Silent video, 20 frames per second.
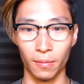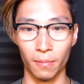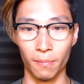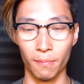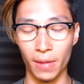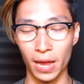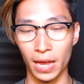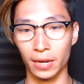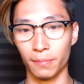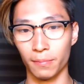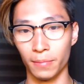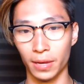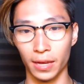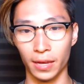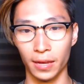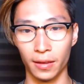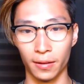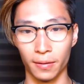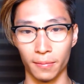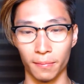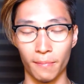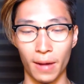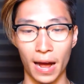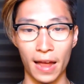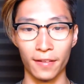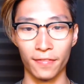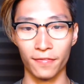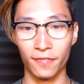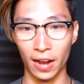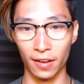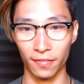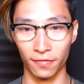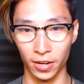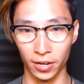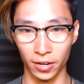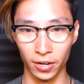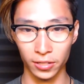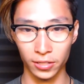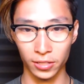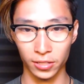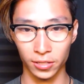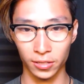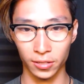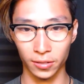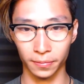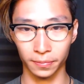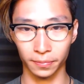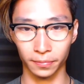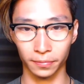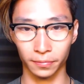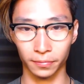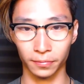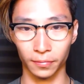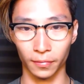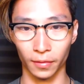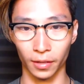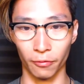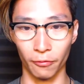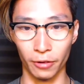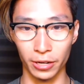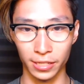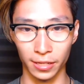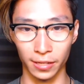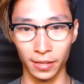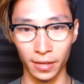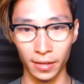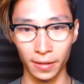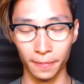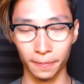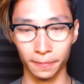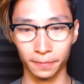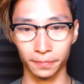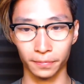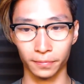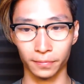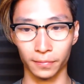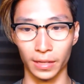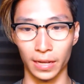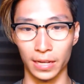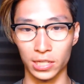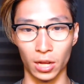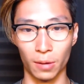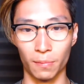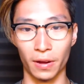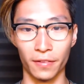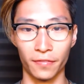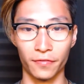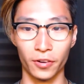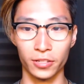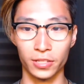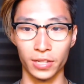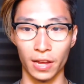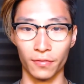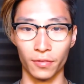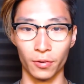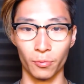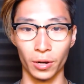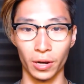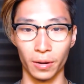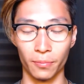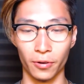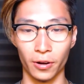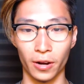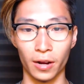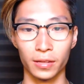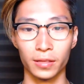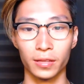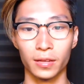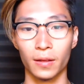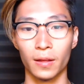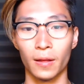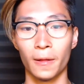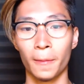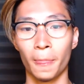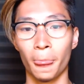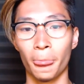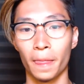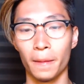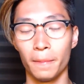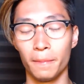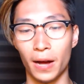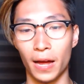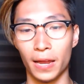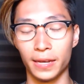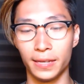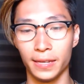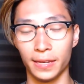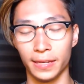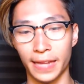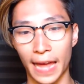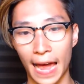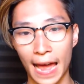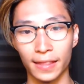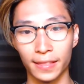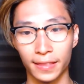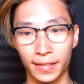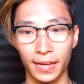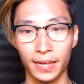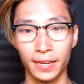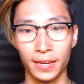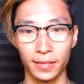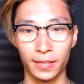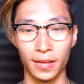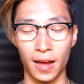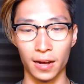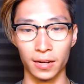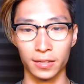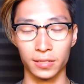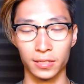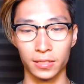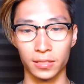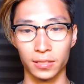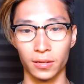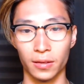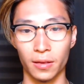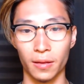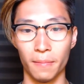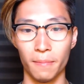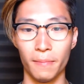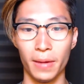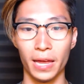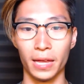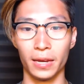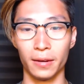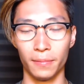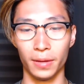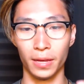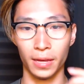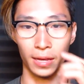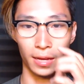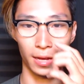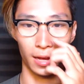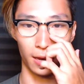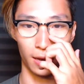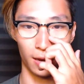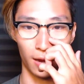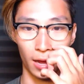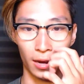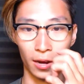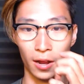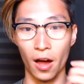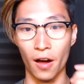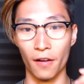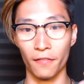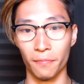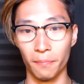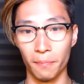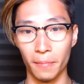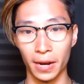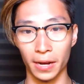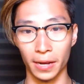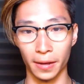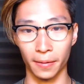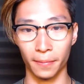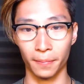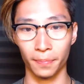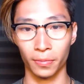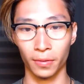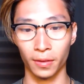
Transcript: made me my 5 figures recently. It's not my first ever winning product, but that tea detox made me a lot of money.